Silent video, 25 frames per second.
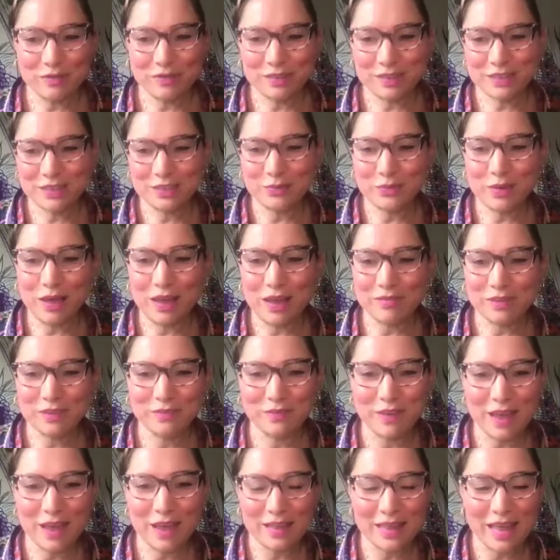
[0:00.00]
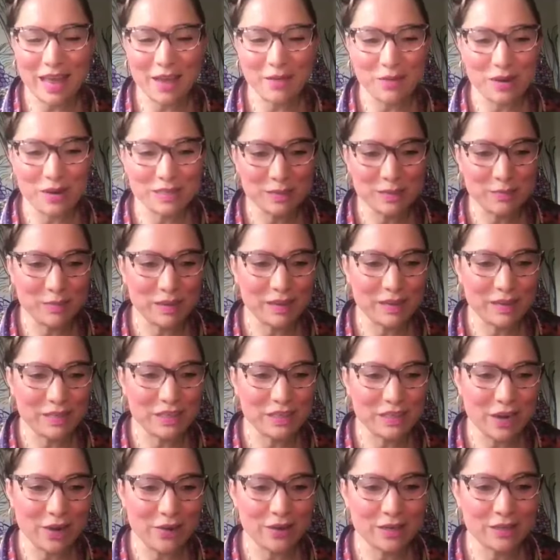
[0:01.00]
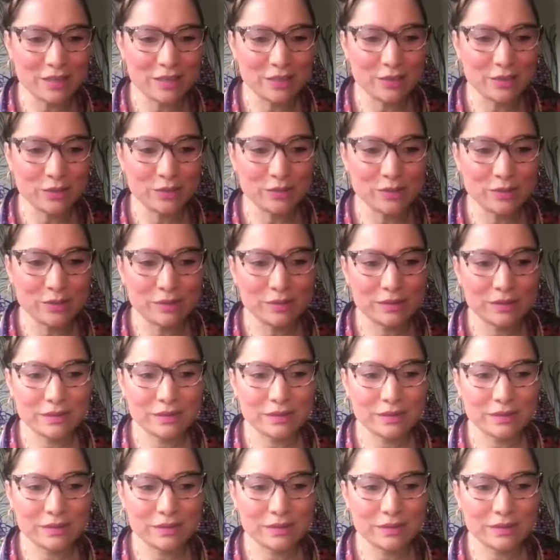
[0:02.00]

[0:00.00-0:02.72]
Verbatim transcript: we have so, to find that recipe and share it too.